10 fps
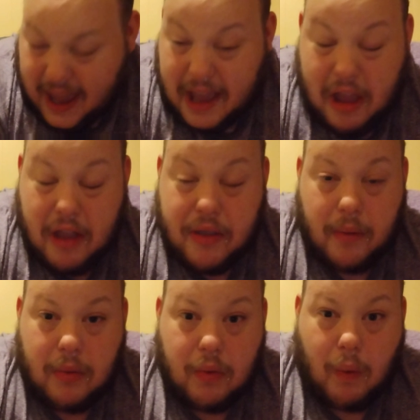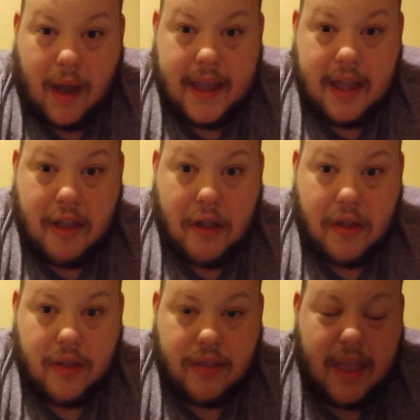I just don't know why he
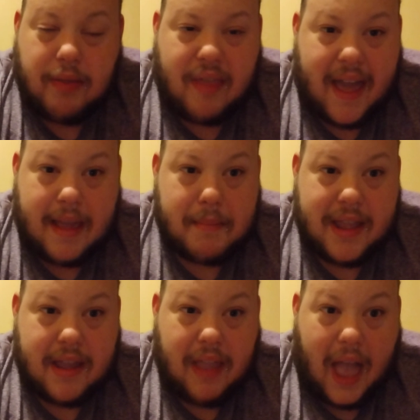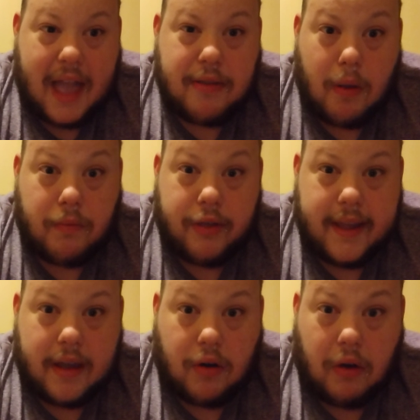did that. I mean, it, I don't
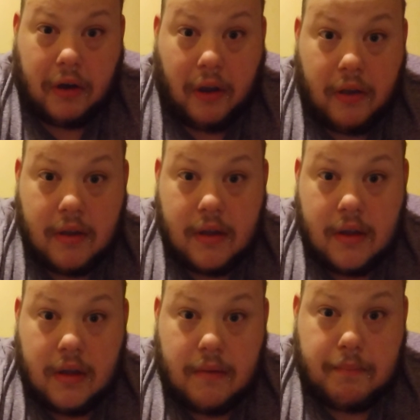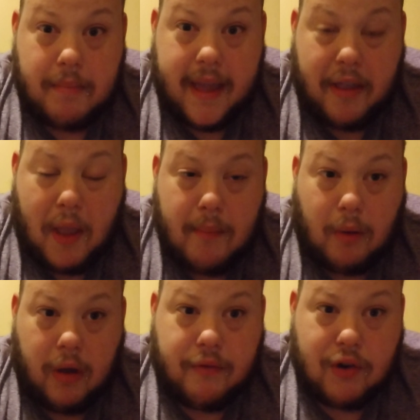think it look, makes
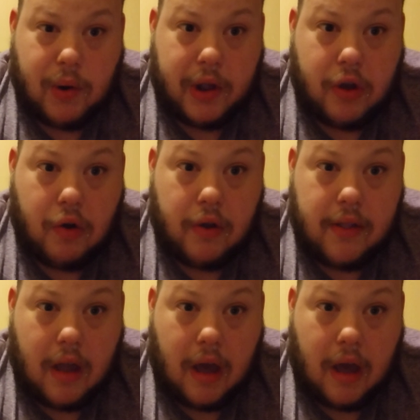him look very good.